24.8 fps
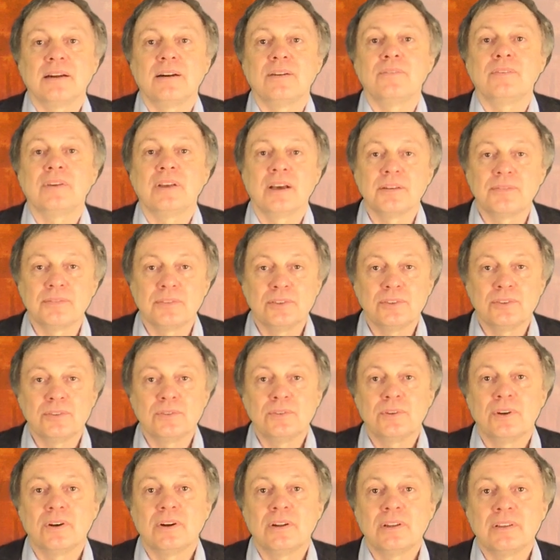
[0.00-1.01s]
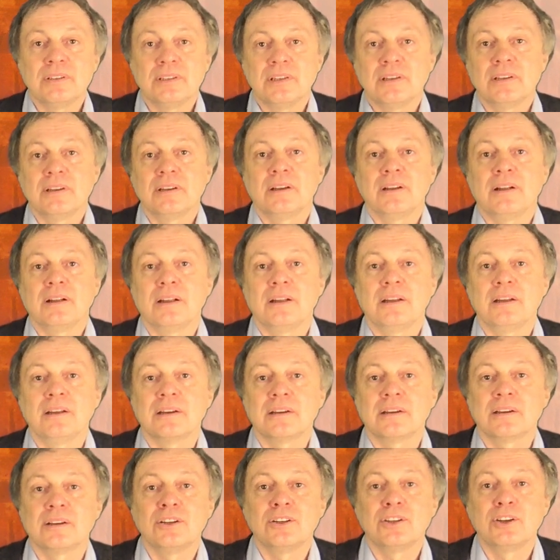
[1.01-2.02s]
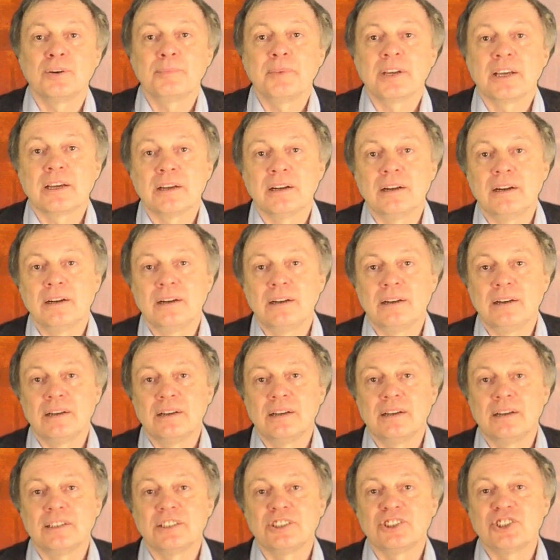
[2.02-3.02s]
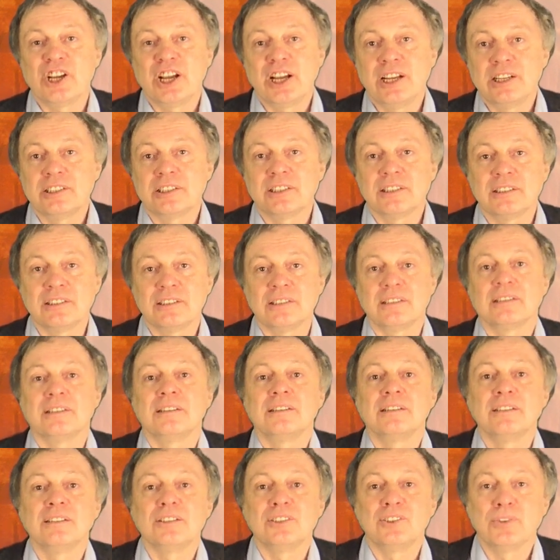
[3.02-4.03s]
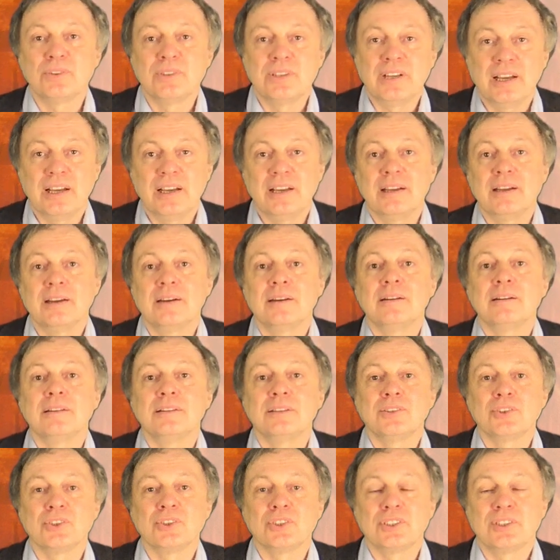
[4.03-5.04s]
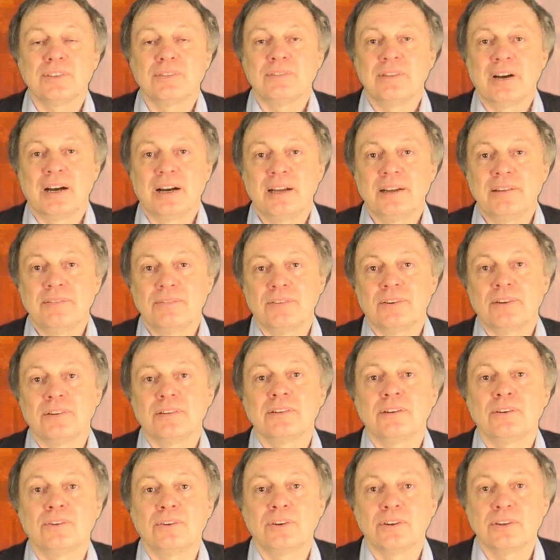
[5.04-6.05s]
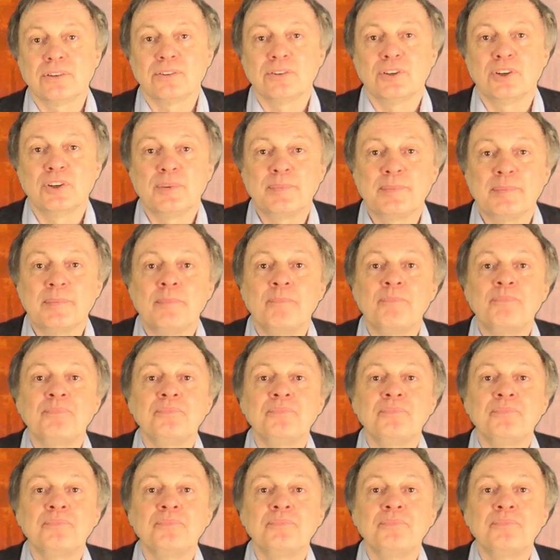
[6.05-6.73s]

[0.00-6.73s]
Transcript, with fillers: We have to do all the economical changes today to survive on the long term,